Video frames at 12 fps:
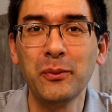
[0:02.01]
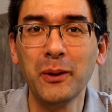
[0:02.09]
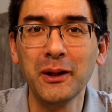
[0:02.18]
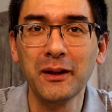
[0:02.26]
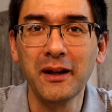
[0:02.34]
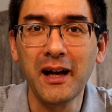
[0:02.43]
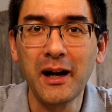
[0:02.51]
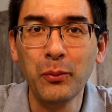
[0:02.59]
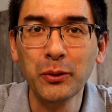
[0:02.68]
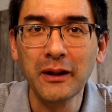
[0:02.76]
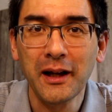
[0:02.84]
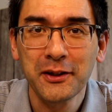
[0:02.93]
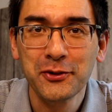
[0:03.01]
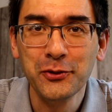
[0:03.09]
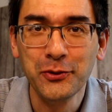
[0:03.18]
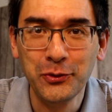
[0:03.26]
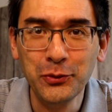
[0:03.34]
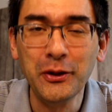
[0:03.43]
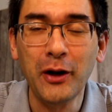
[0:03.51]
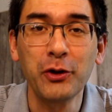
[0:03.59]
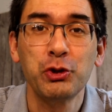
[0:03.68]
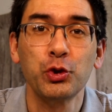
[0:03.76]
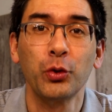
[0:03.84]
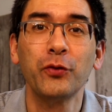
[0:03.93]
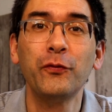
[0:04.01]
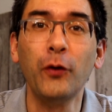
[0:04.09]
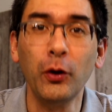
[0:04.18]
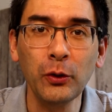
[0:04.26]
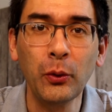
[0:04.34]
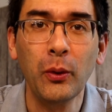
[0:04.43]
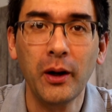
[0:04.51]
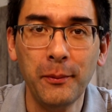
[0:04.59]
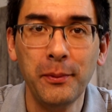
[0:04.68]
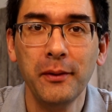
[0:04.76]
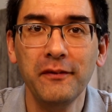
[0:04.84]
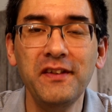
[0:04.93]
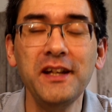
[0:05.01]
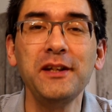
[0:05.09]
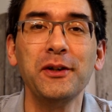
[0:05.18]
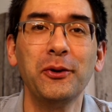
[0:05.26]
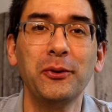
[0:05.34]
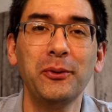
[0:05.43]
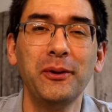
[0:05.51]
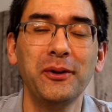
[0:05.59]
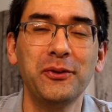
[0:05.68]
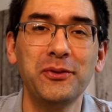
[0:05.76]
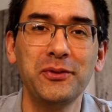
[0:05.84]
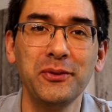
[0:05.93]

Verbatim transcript: Well, I would like to do now a short follow-up video uh,